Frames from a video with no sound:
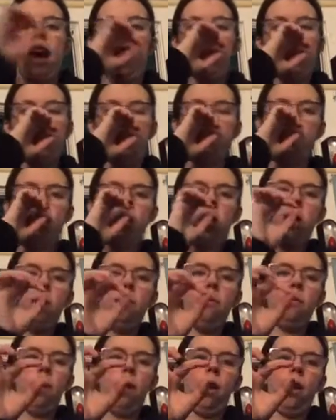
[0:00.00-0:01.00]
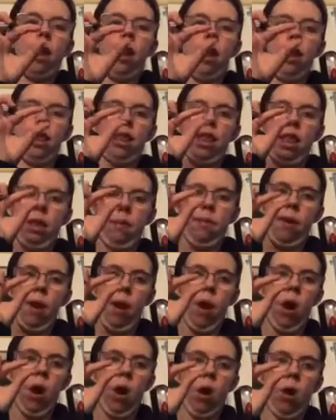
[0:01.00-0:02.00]
Except the ship Roar a little bit
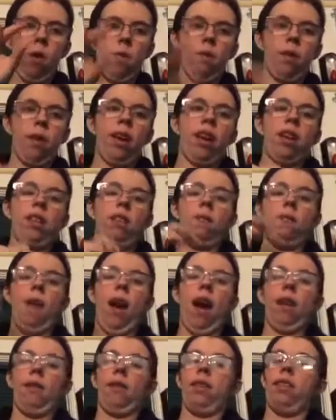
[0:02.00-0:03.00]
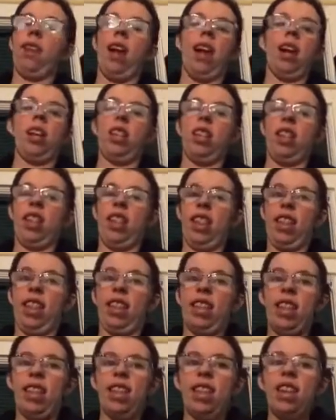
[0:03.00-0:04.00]
harder because back when actually did
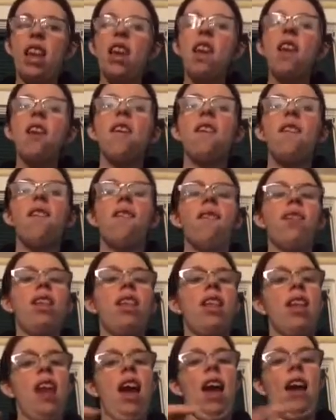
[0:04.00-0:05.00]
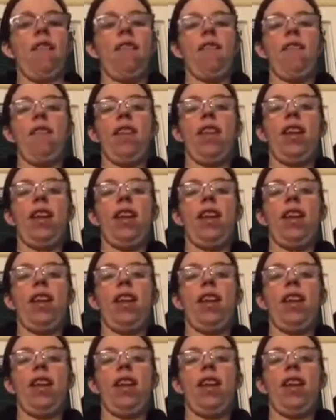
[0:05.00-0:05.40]
exist, we didn't have